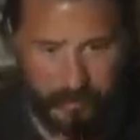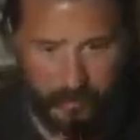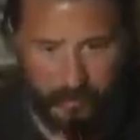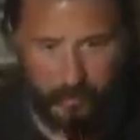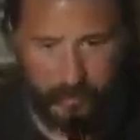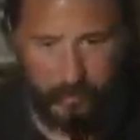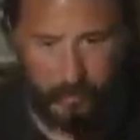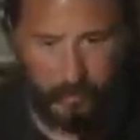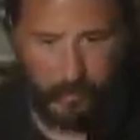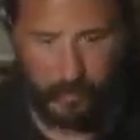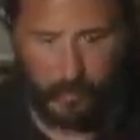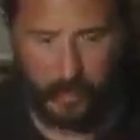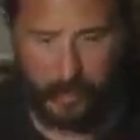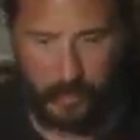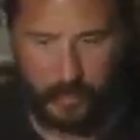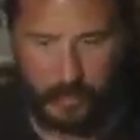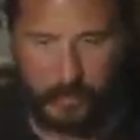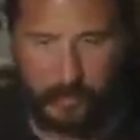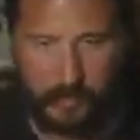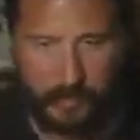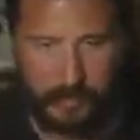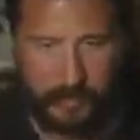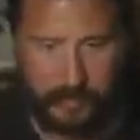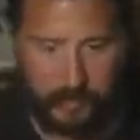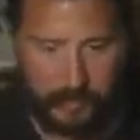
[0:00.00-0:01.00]
i've been wanting to do
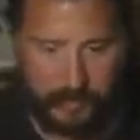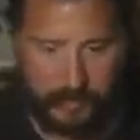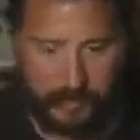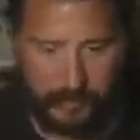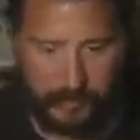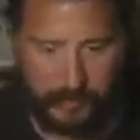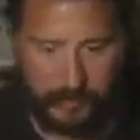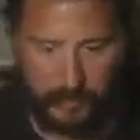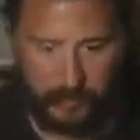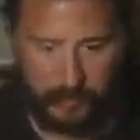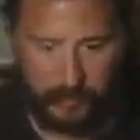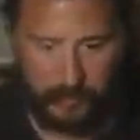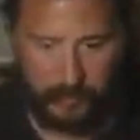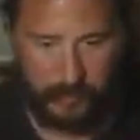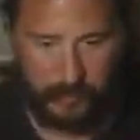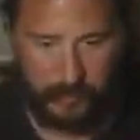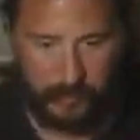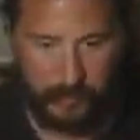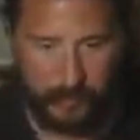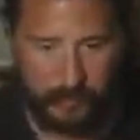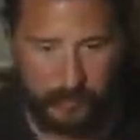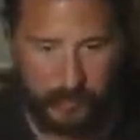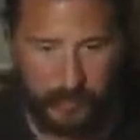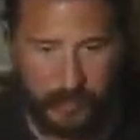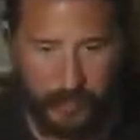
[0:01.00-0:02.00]
film film
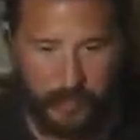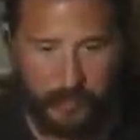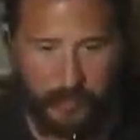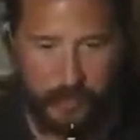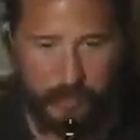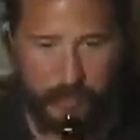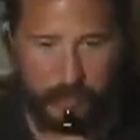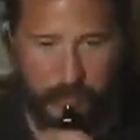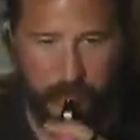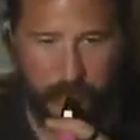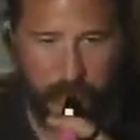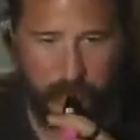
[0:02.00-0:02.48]
photography for a